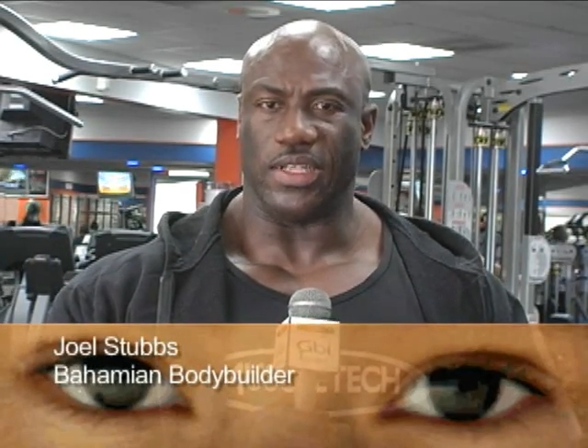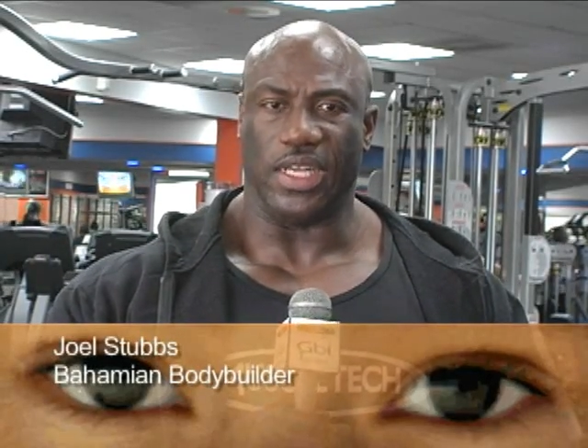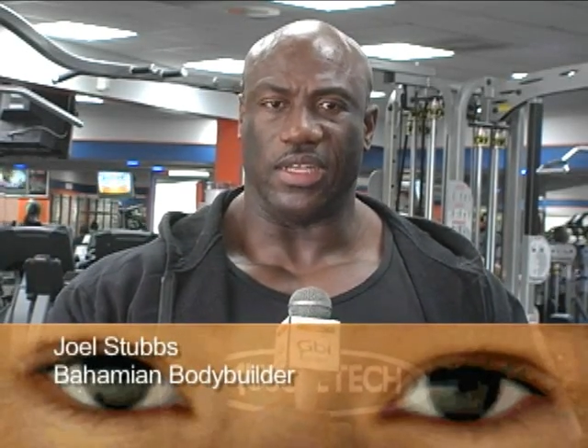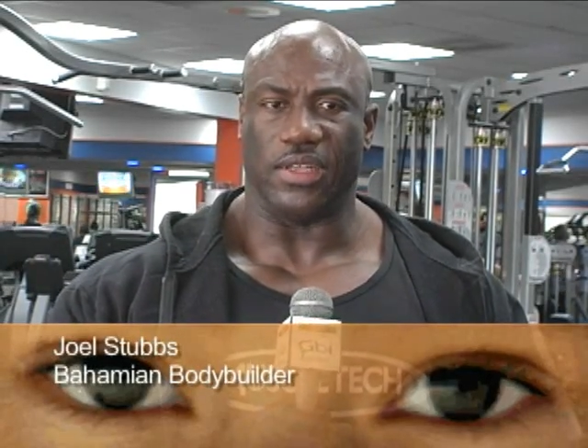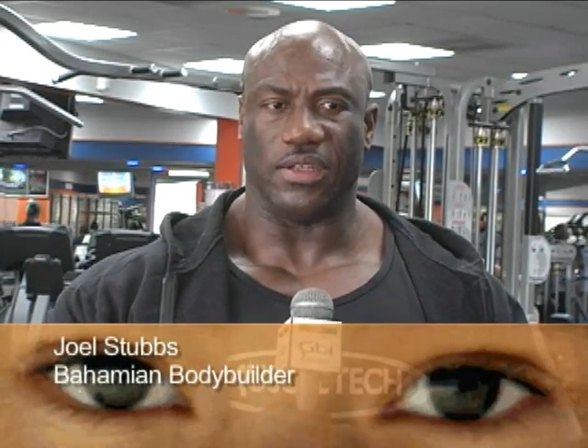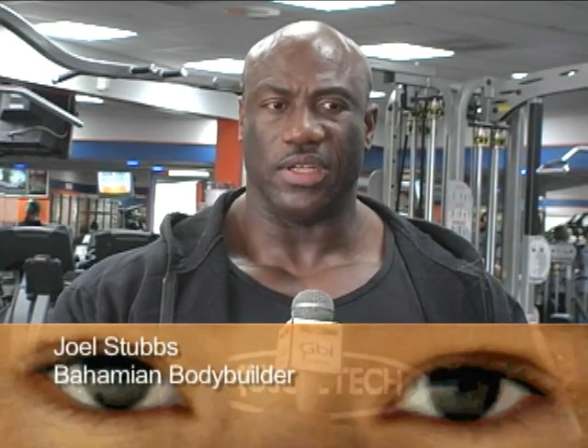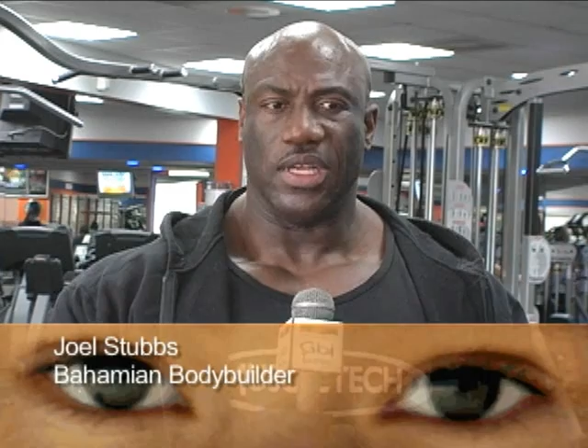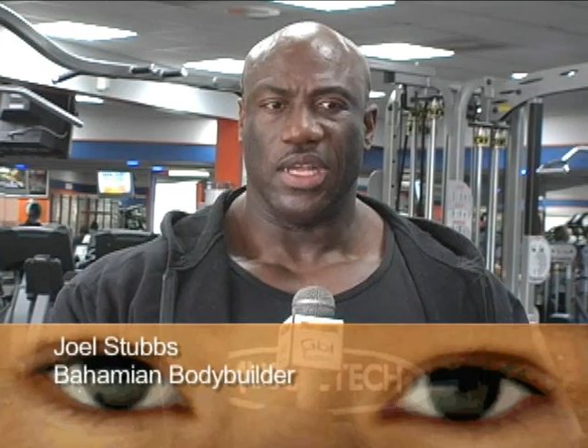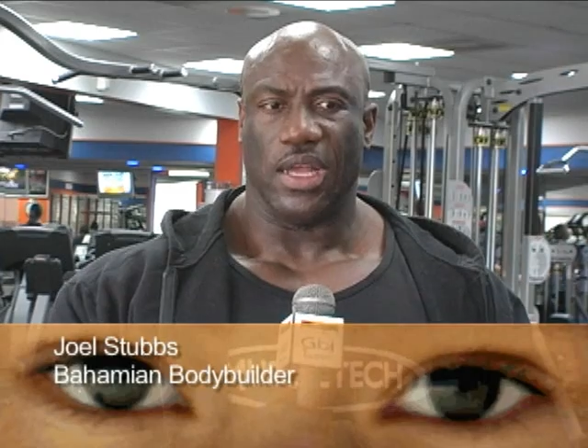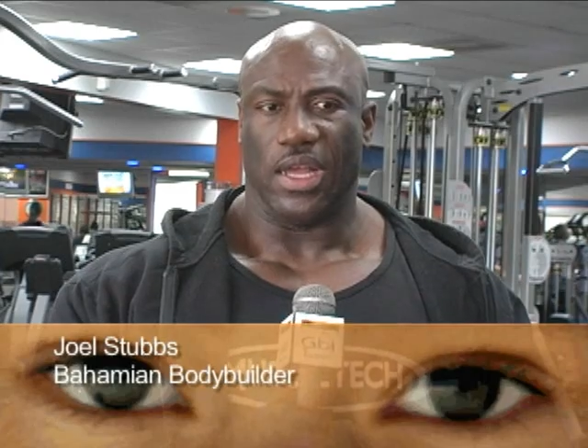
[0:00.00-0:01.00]
think
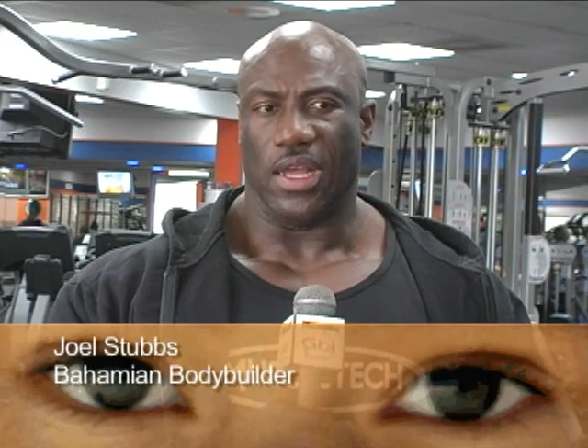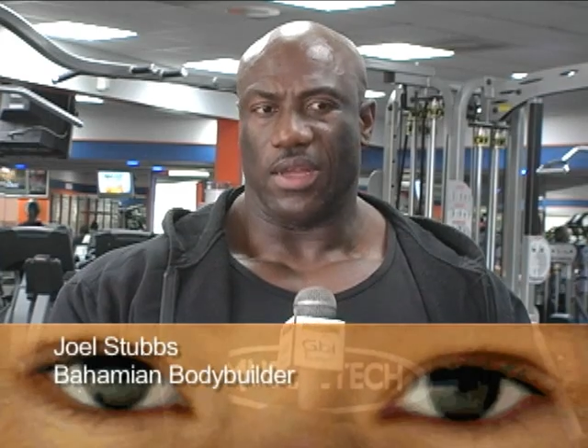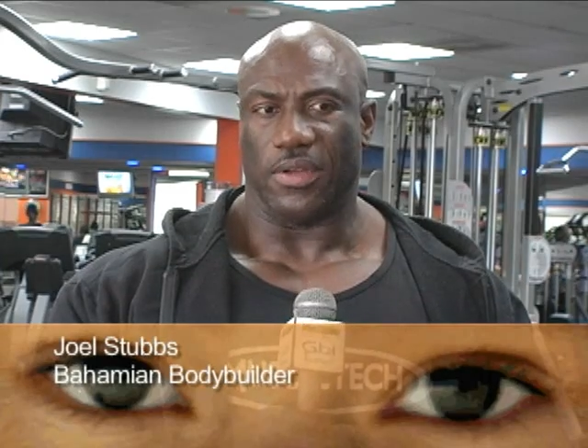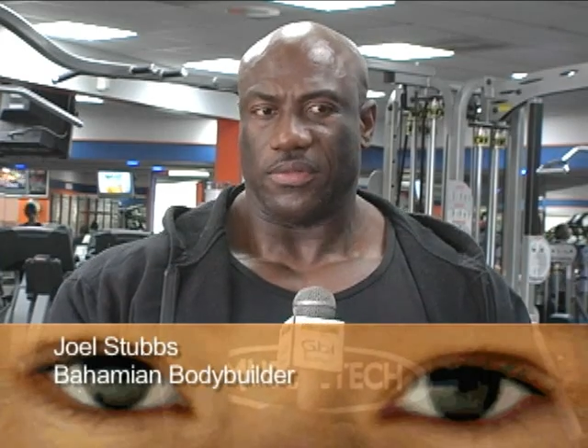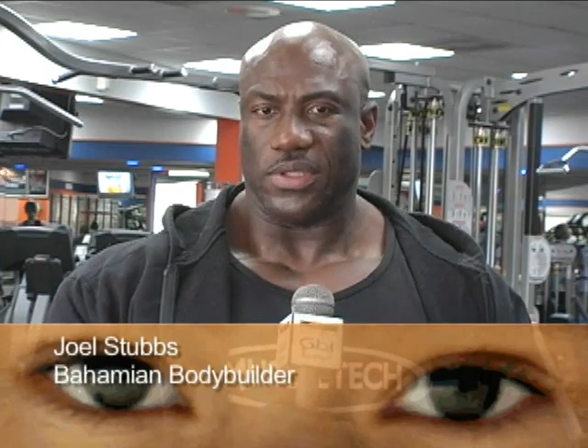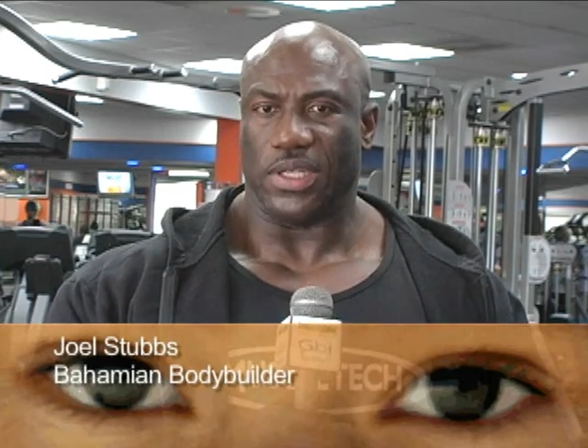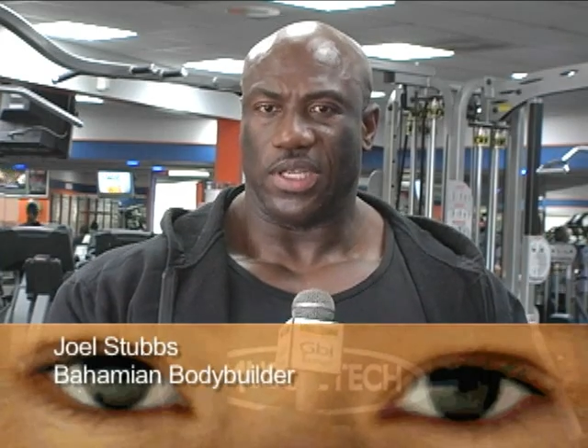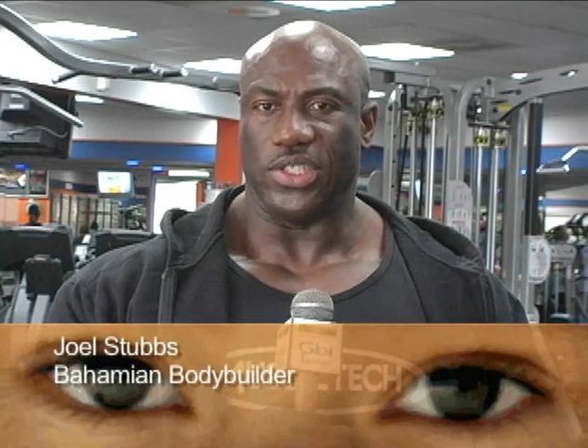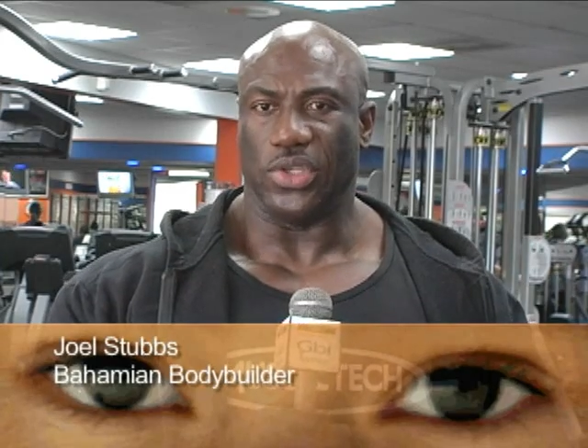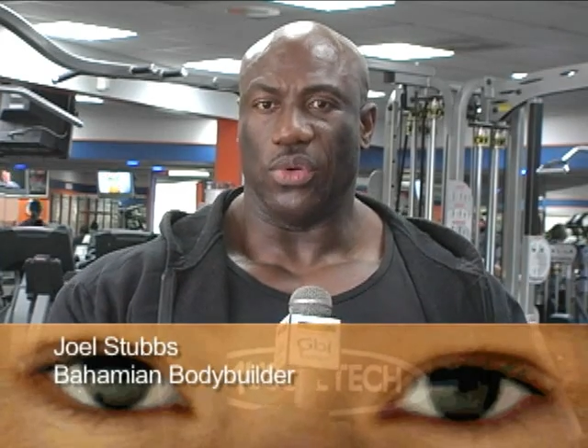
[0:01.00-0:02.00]

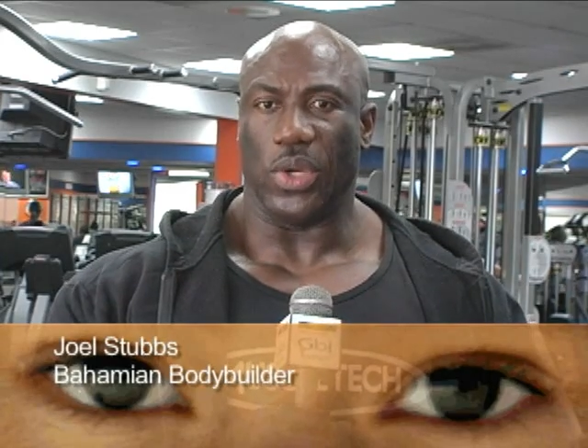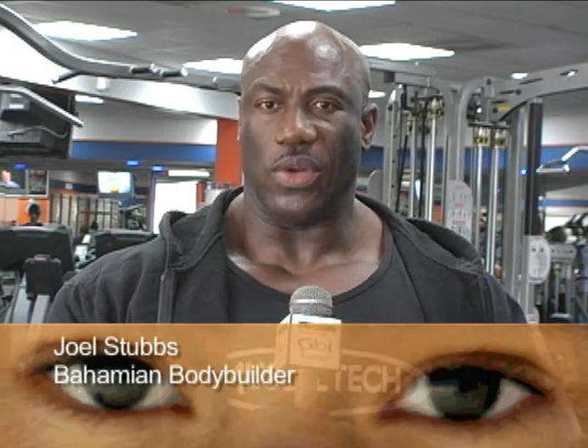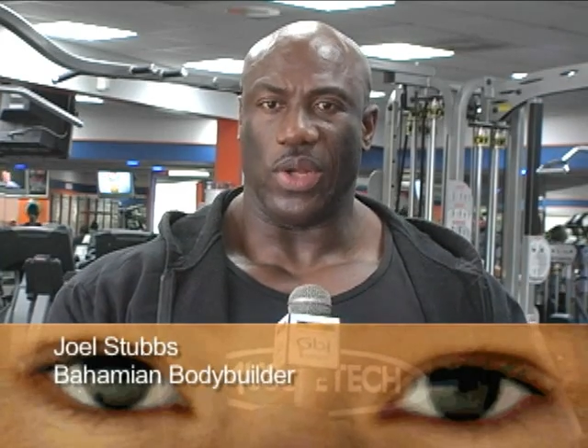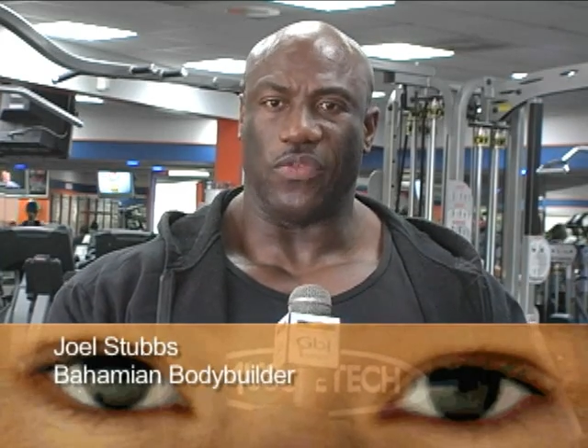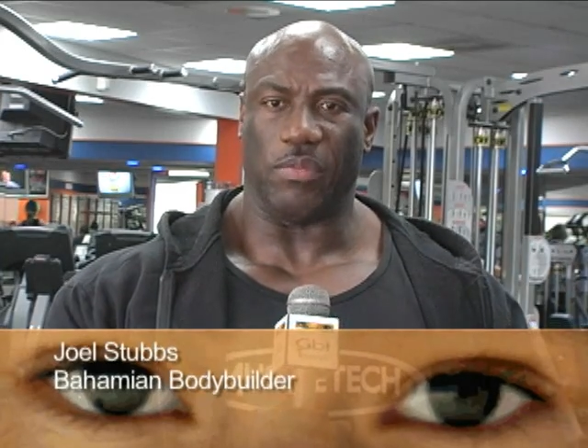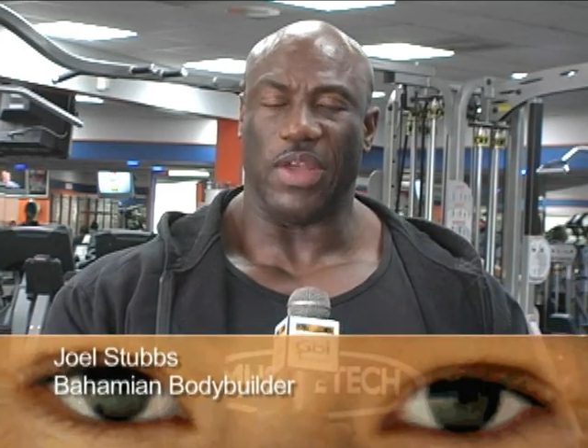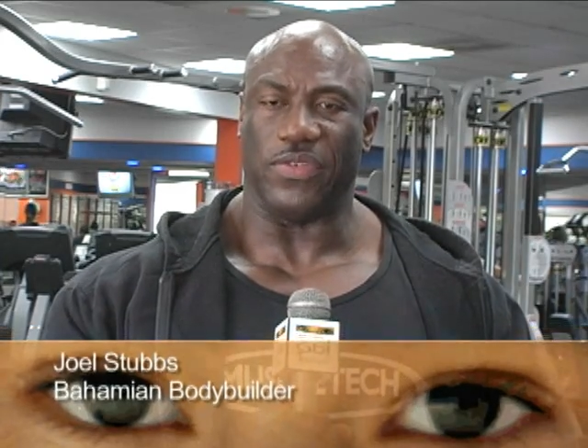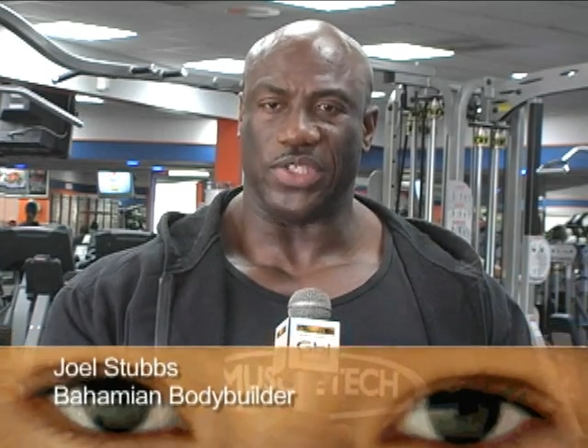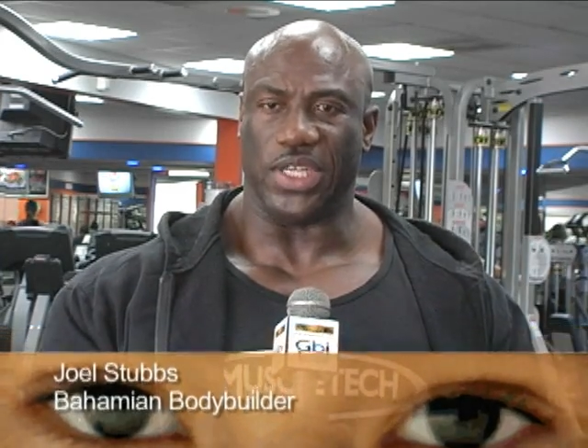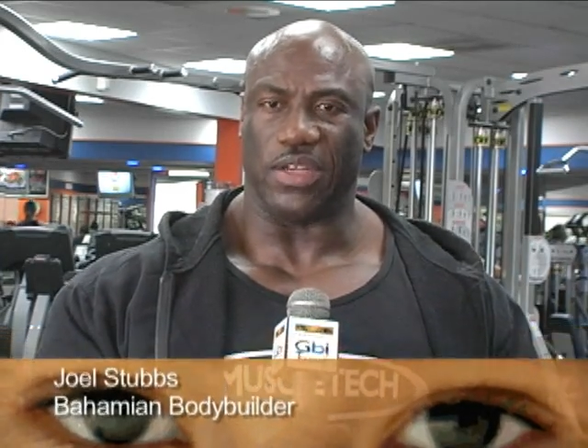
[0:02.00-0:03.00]
it's doing well for my physique.